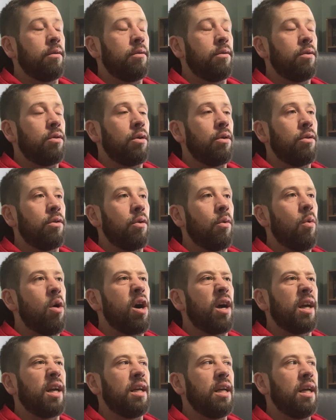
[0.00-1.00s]
They're
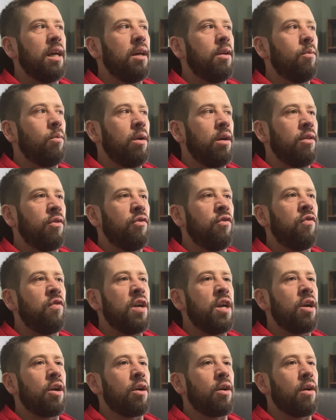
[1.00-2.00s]
walking in with
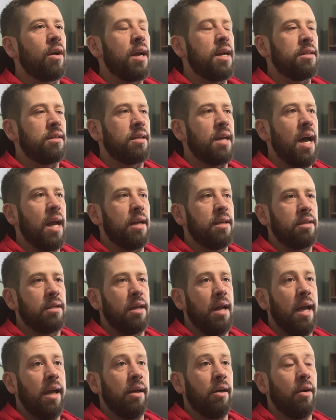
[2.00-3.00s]
fear and sadness and
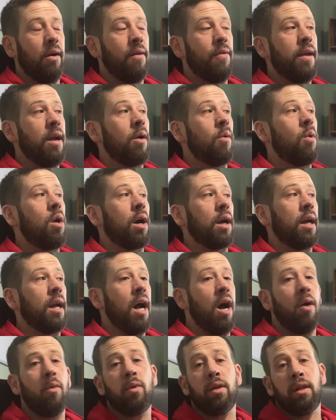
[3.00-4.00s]
anger, and they're walking
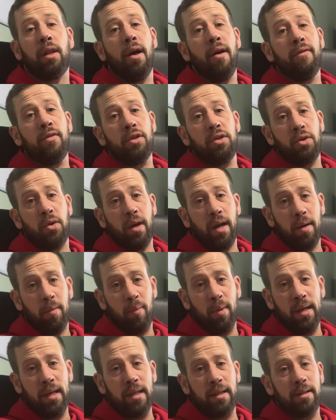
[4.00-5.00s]
out with love and joy and
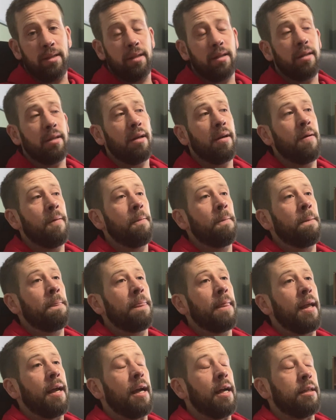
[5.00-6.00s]
peace.
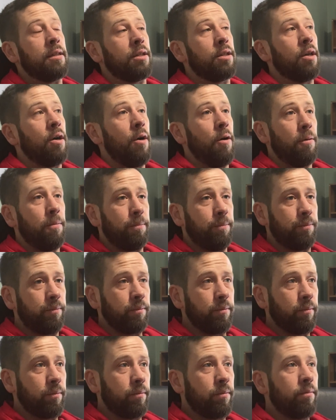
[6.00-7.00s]
And so
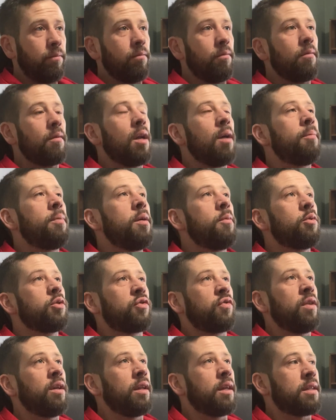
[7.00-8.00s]
people's
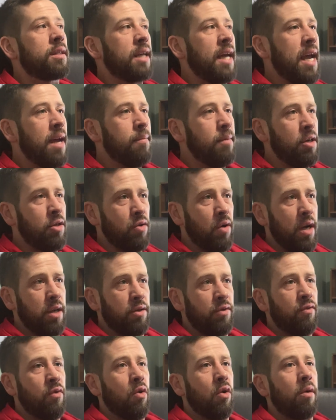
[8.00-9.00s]
feelings can be
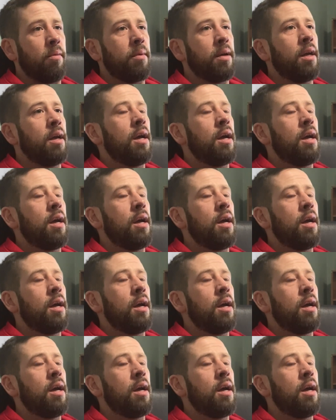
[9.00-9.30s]
transformed,